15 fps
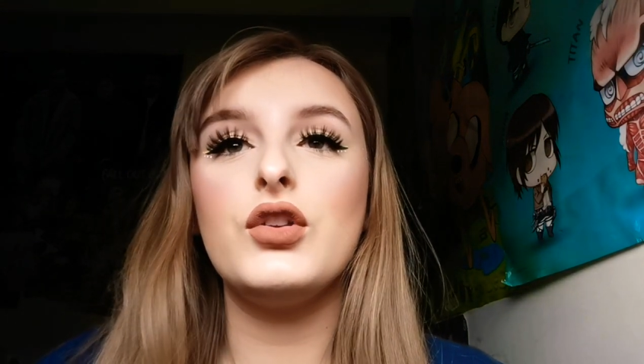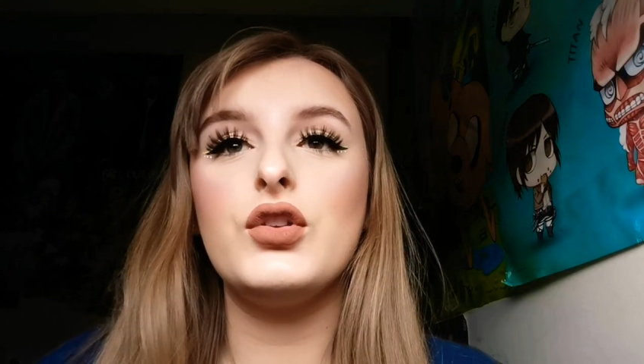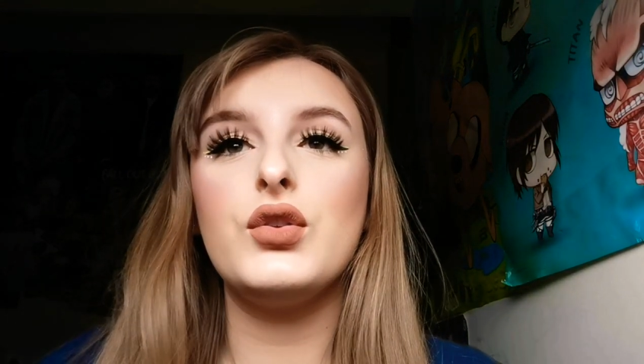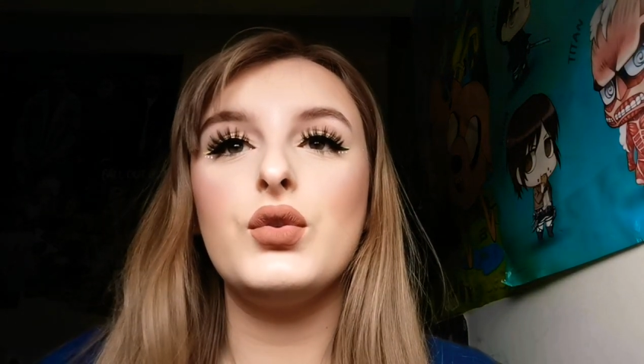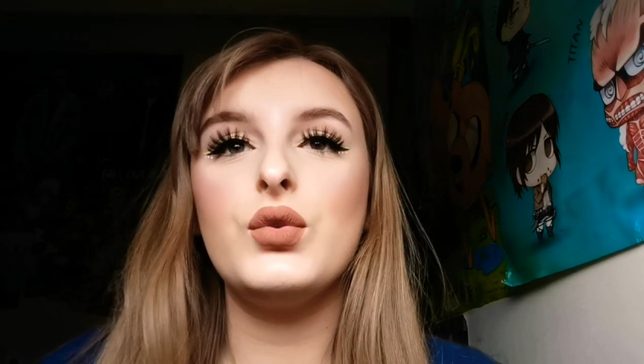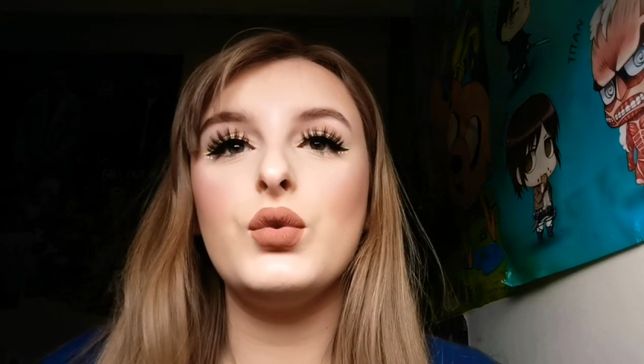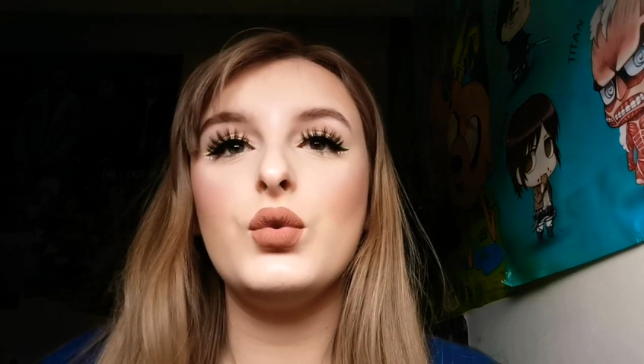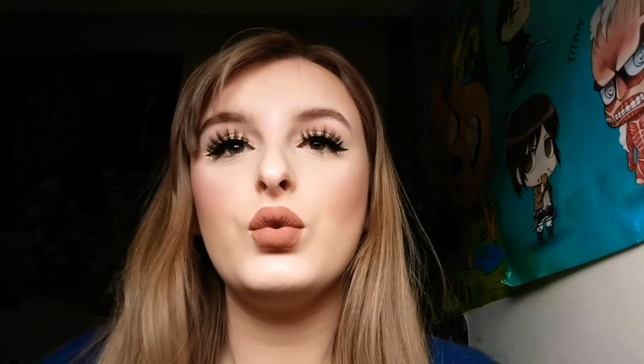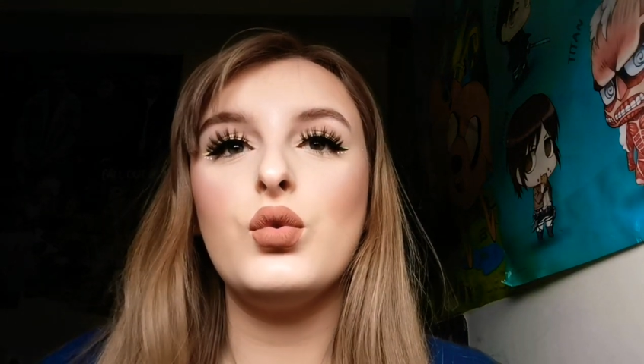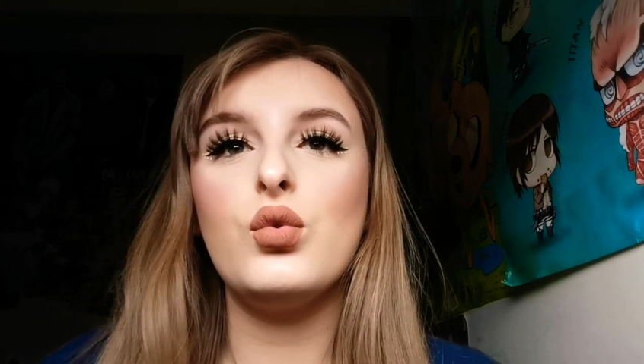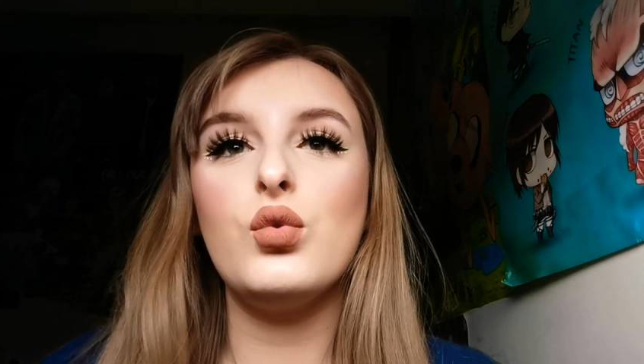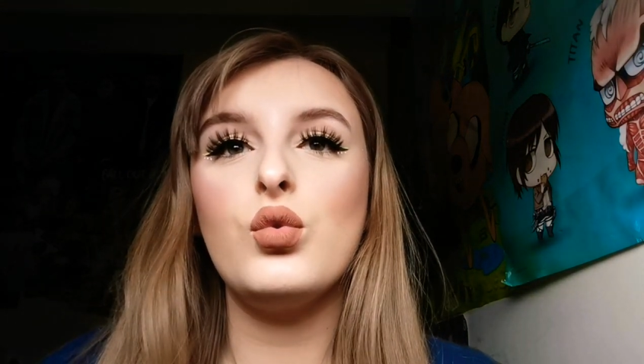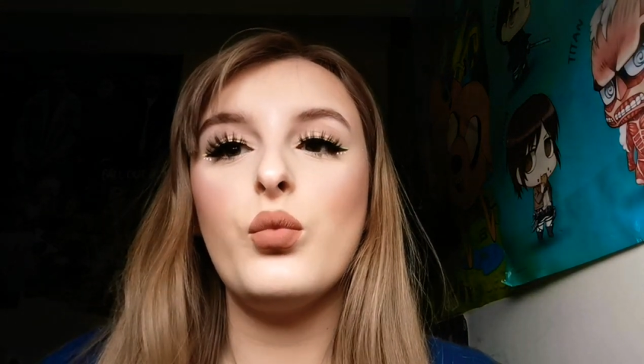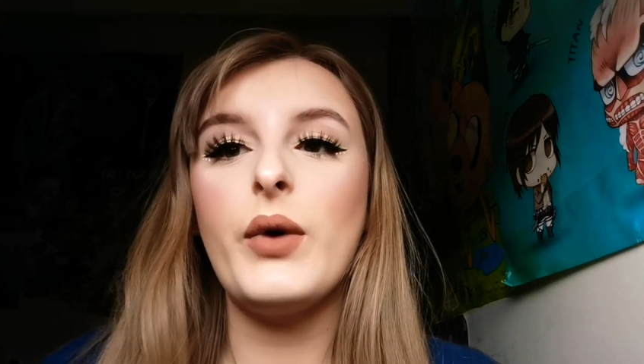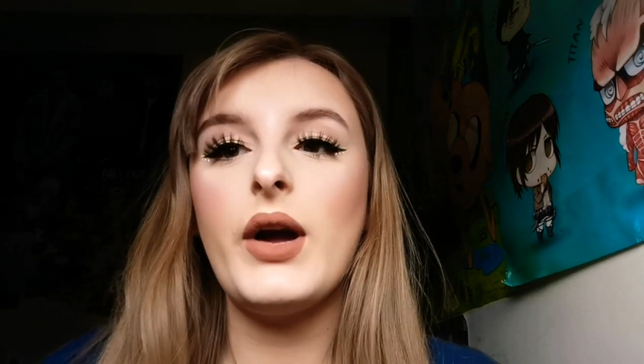
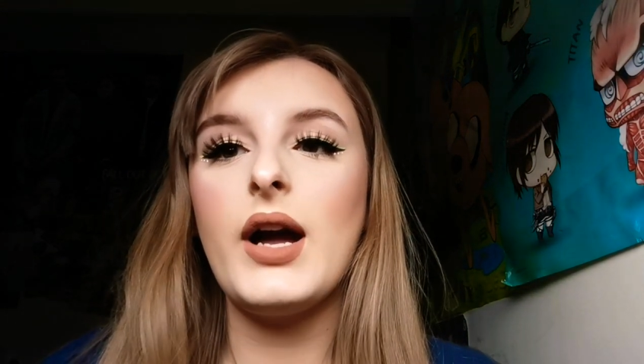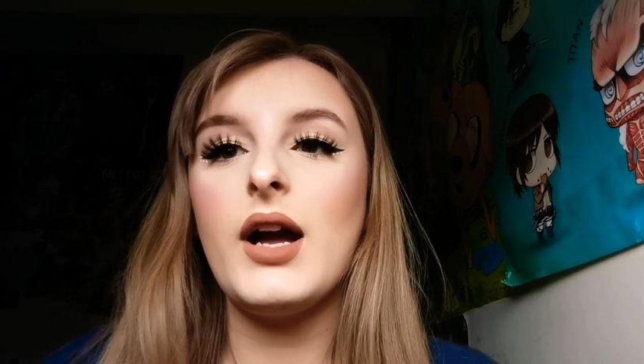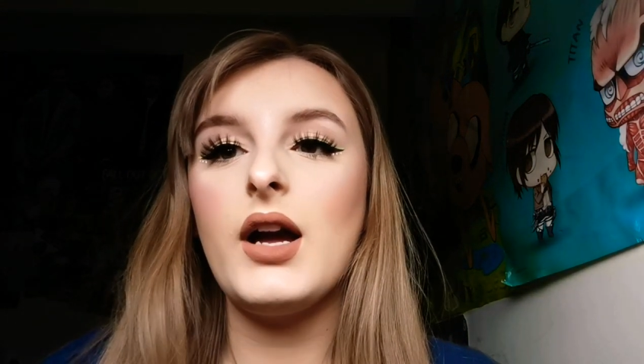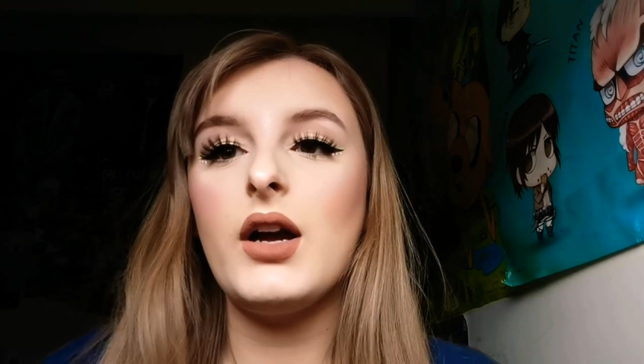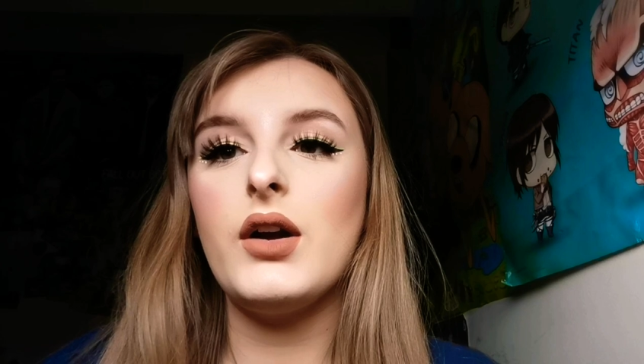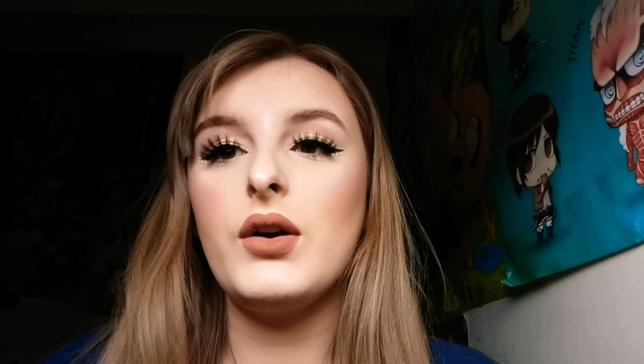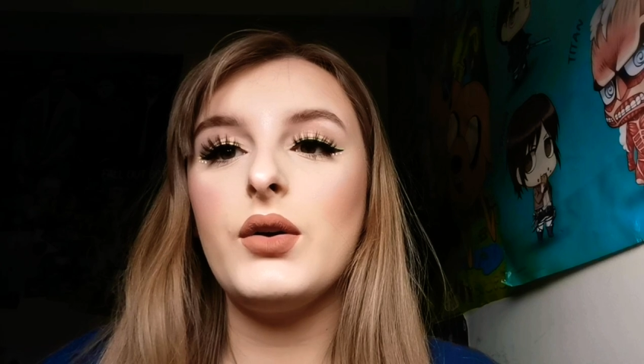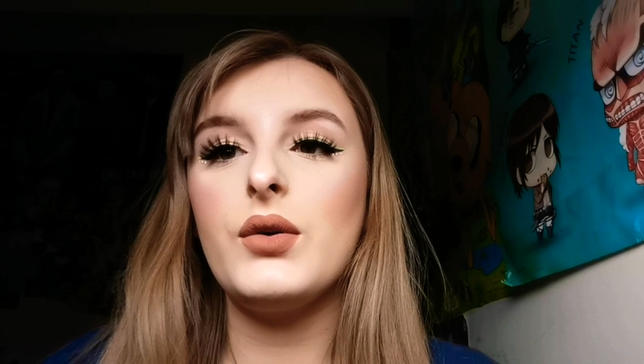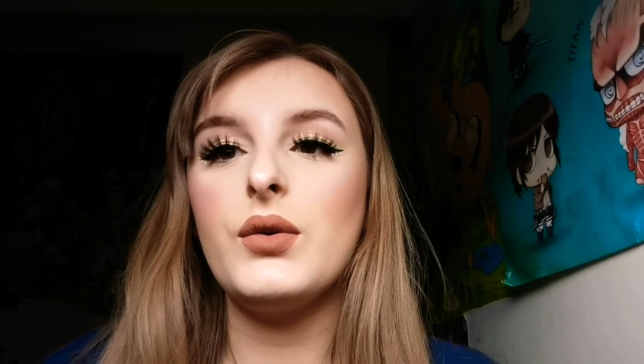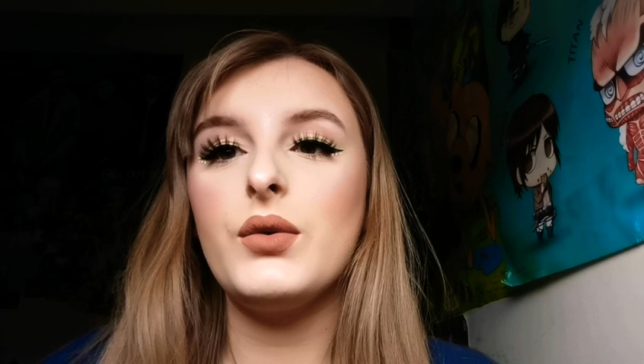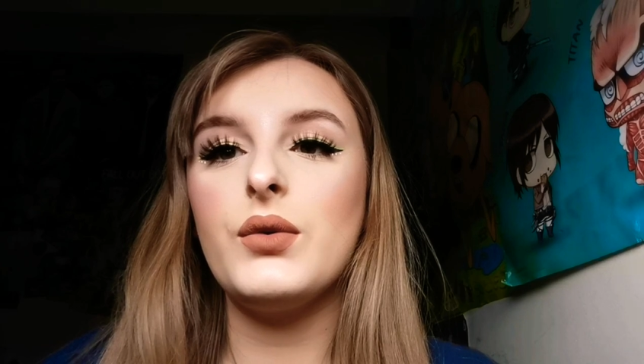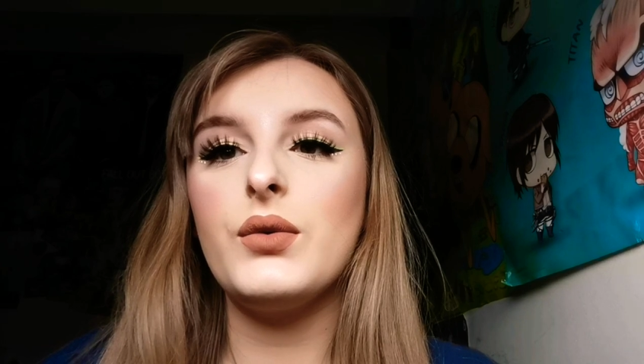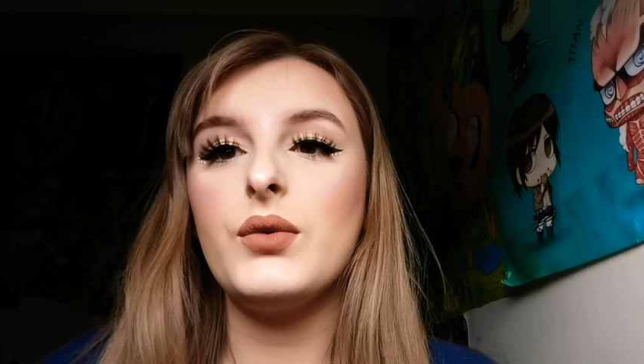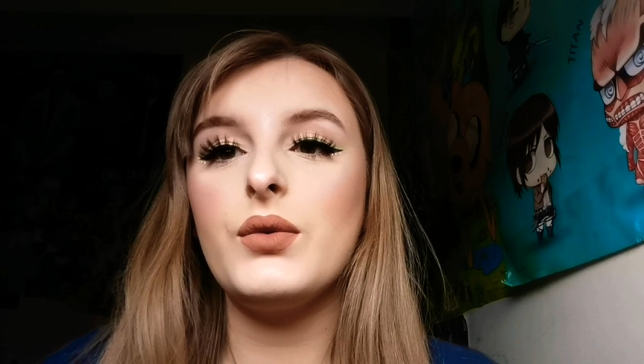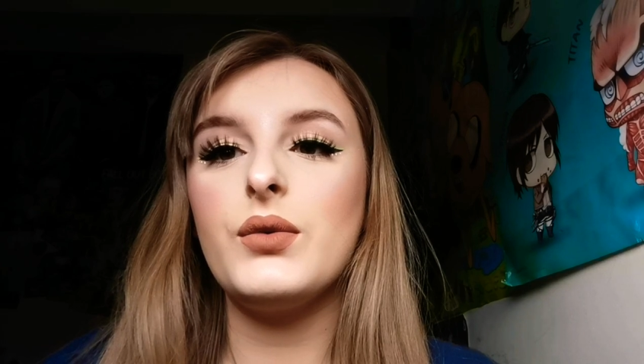
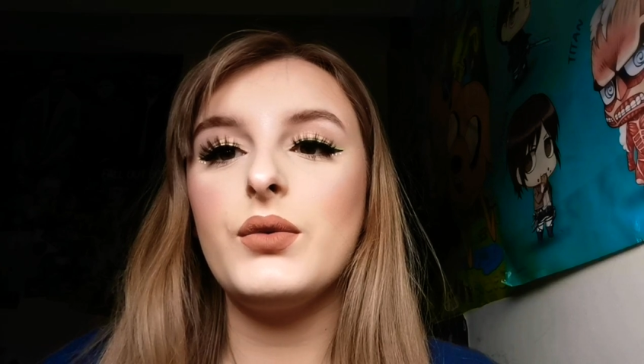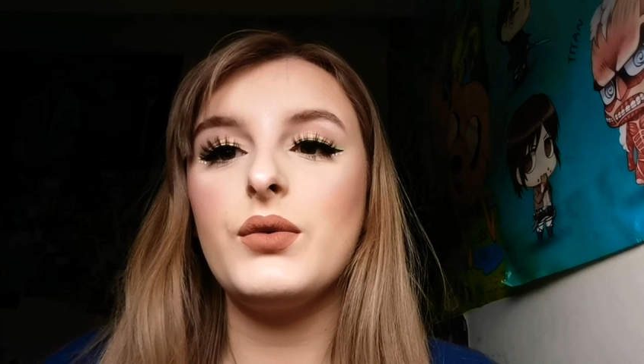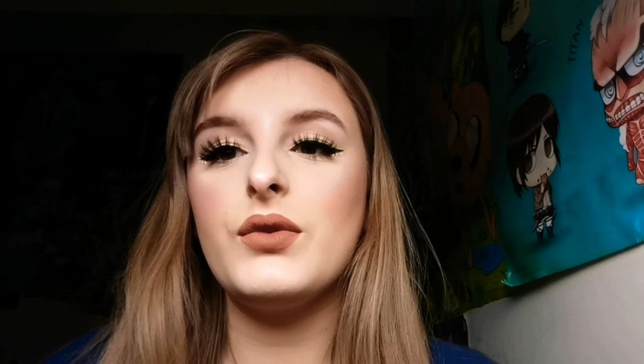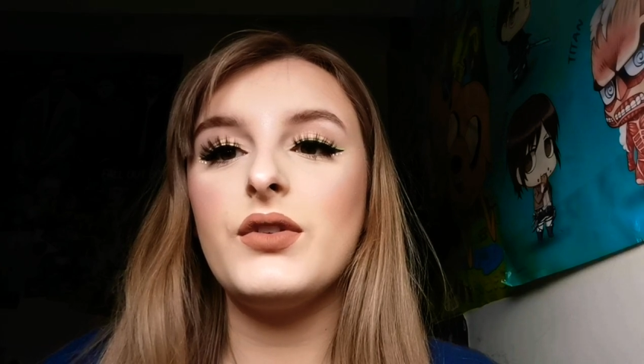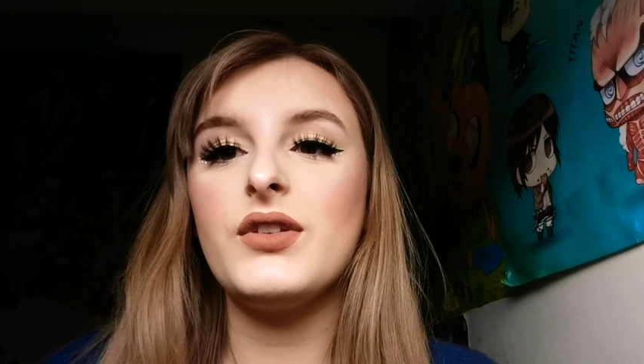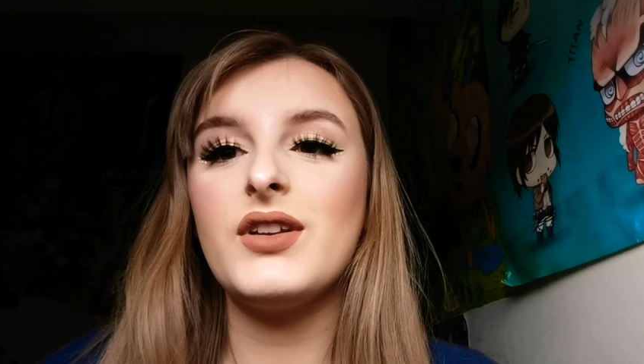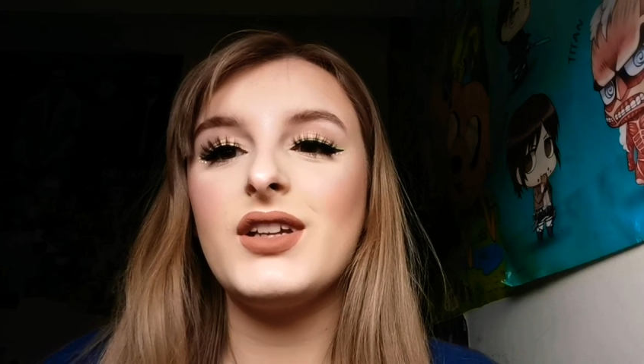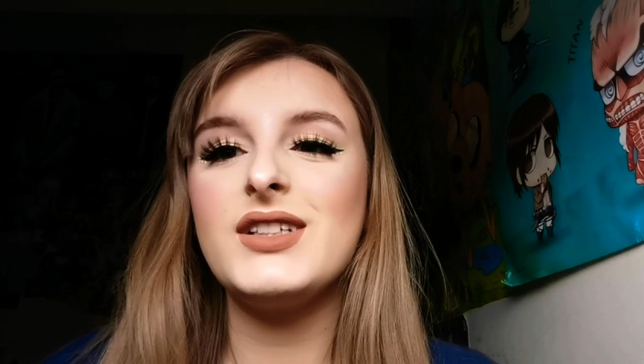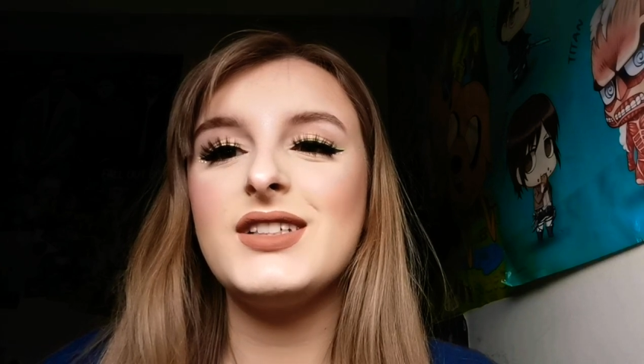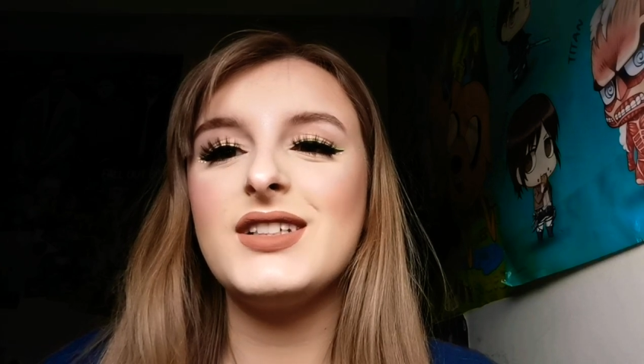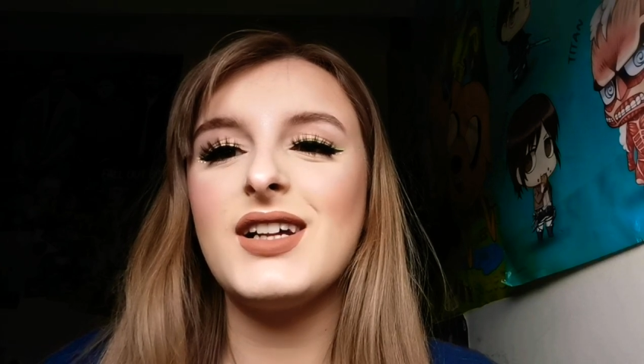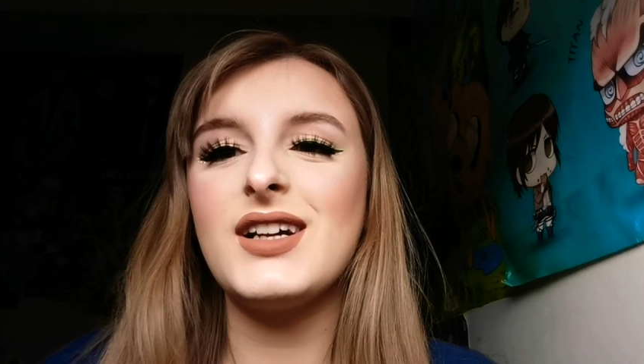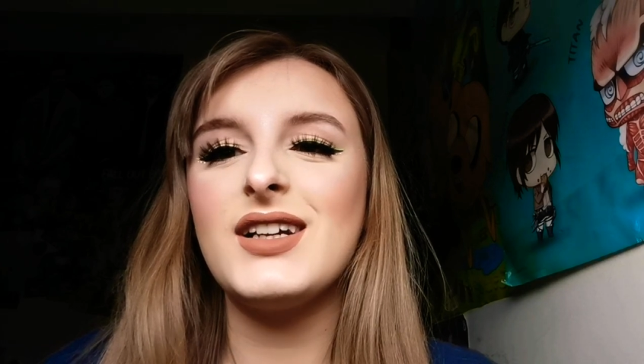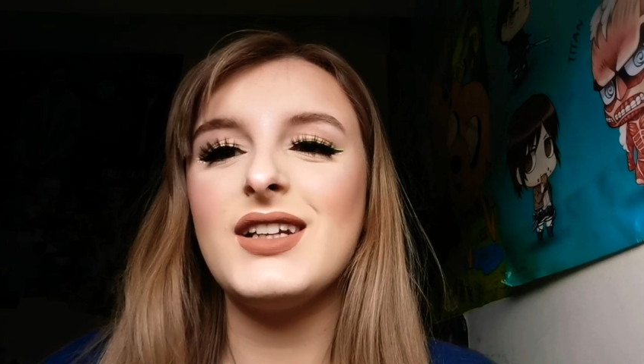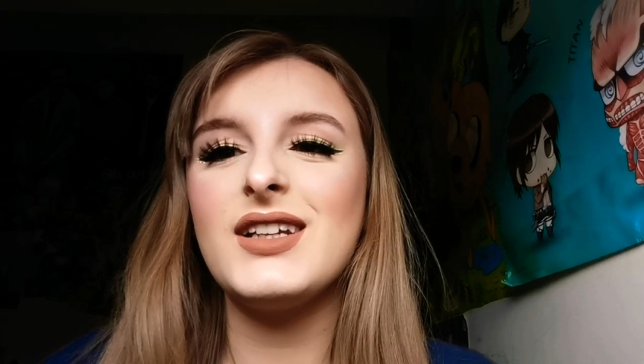£2.99